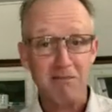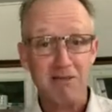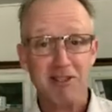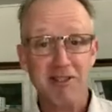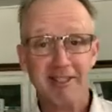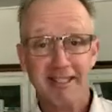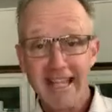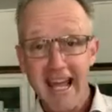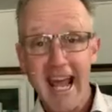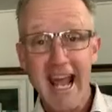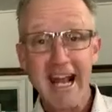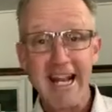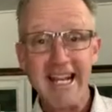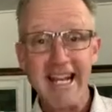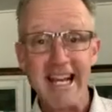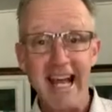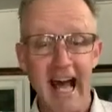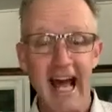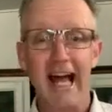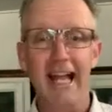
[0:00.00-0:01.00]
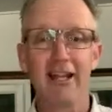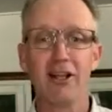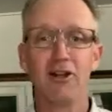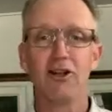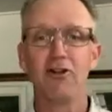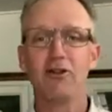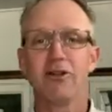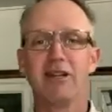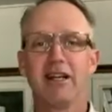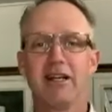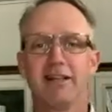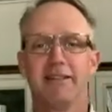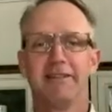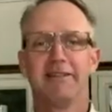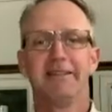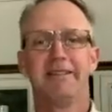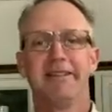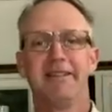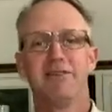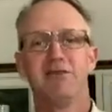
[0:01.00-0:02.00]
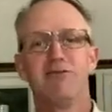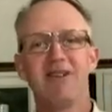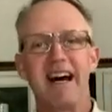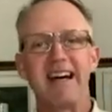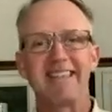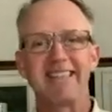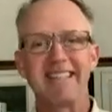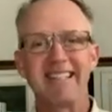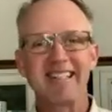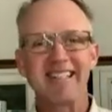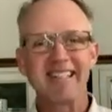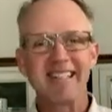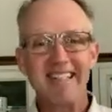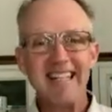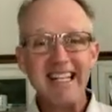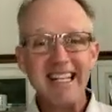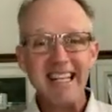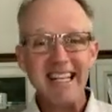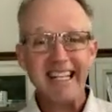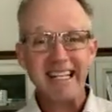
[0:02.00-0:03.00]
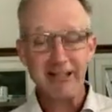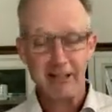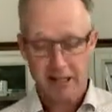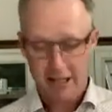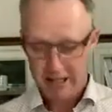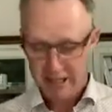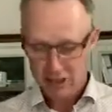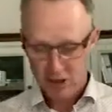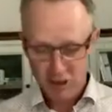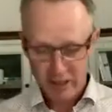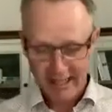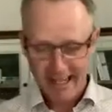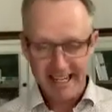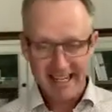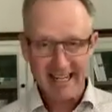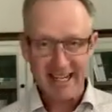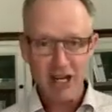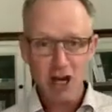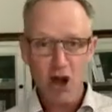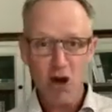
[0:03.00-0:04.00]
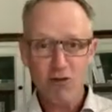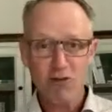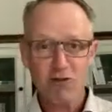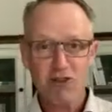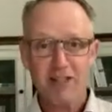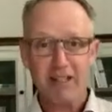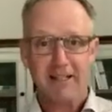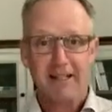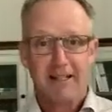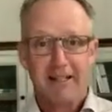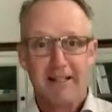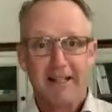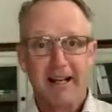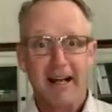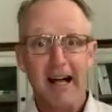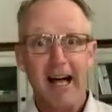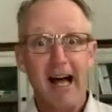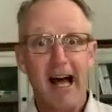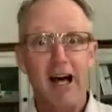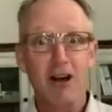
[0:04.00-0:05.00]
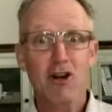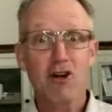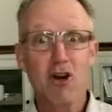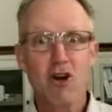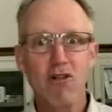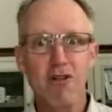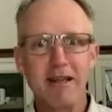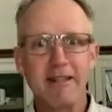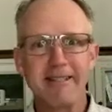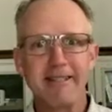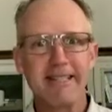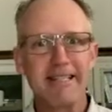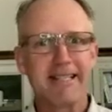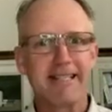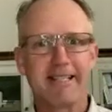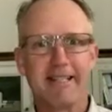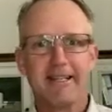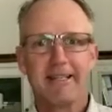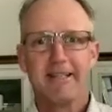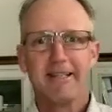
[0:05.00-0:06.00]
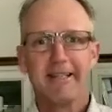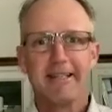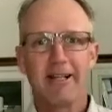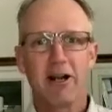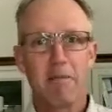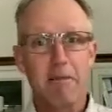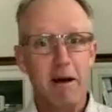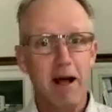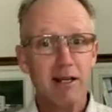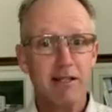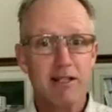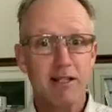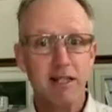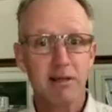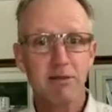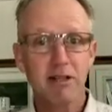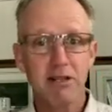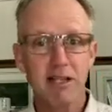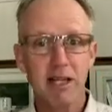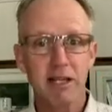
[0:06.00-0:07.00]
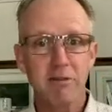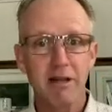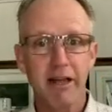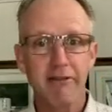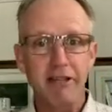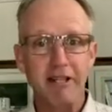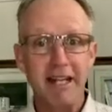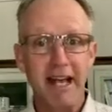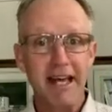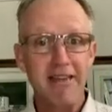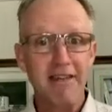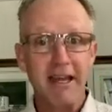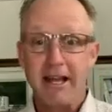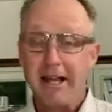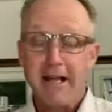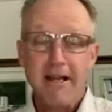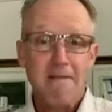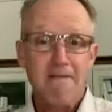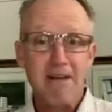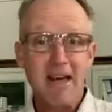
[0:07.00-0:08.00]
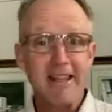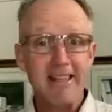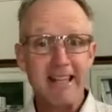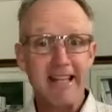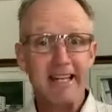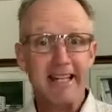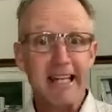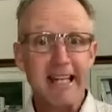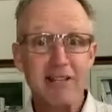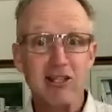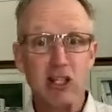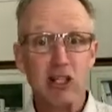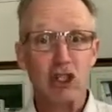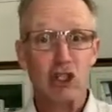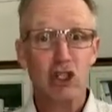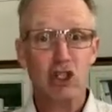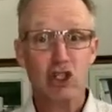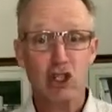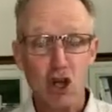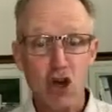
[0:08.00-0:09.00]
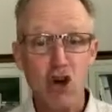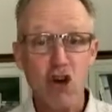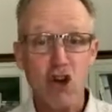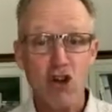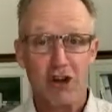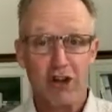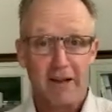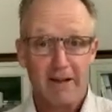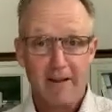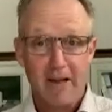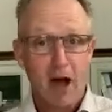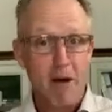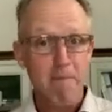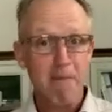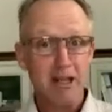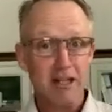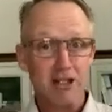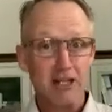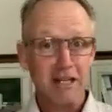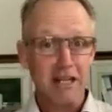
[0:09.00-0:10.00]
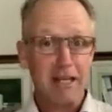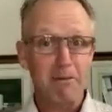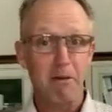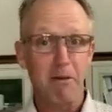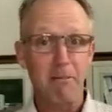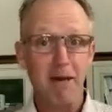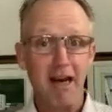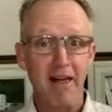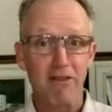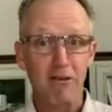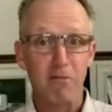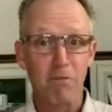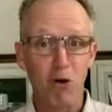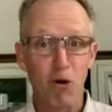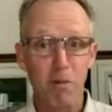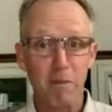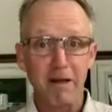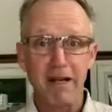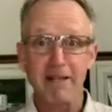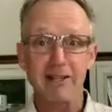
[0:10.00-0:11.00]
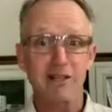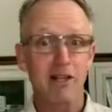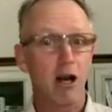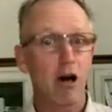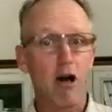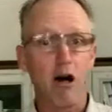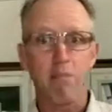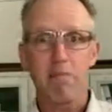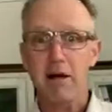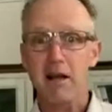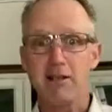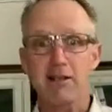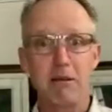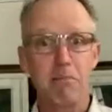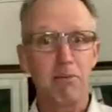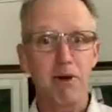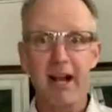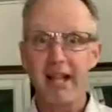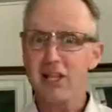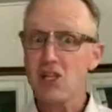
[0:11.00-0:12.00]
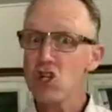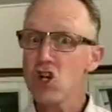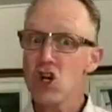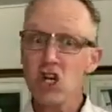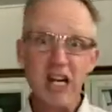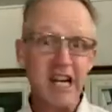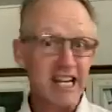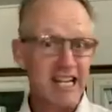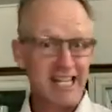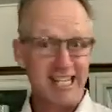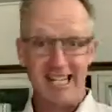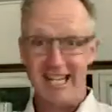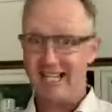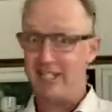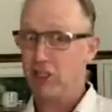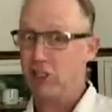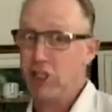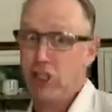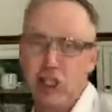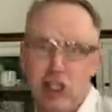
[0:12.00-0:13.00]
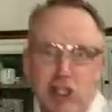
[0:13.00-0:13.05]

I'm standing, hallelujah, rather than sitting and looking at notes. And I don't know, there's this, you know, Pastor Yibin said to me the other day that he's concerned. I mentioned him about the pulpit. He said, oh, Pastor Brett, you're going to just